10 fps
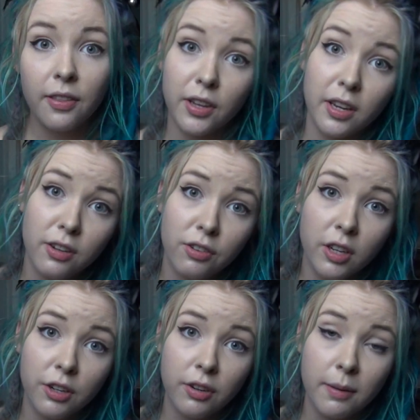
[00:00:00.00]
The
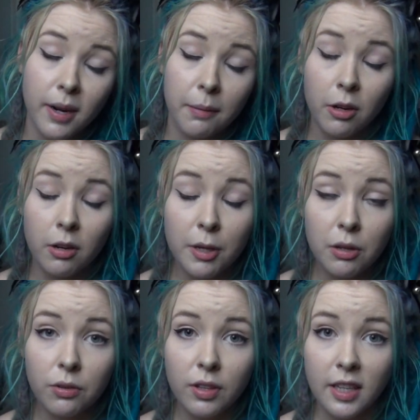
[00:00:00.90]
conditioning treatment I'm going to be
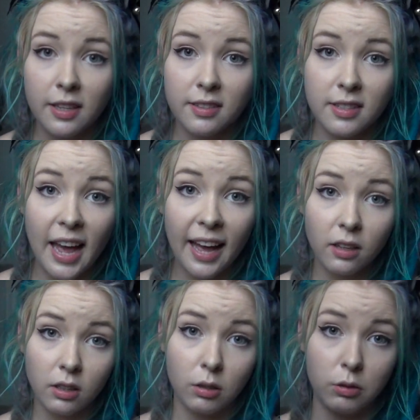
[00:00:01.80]
using is NAC
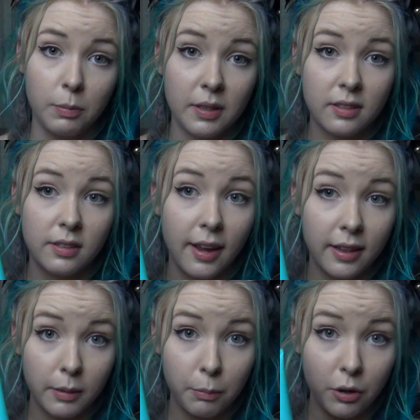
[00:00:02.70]
Ultimate
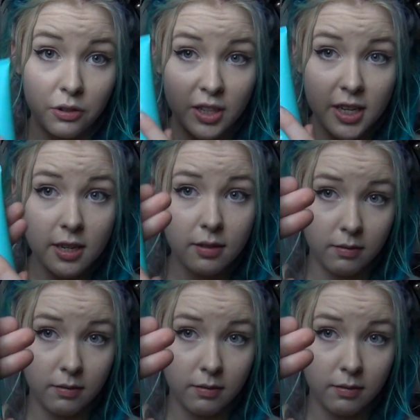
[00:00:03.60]
Styling Protein.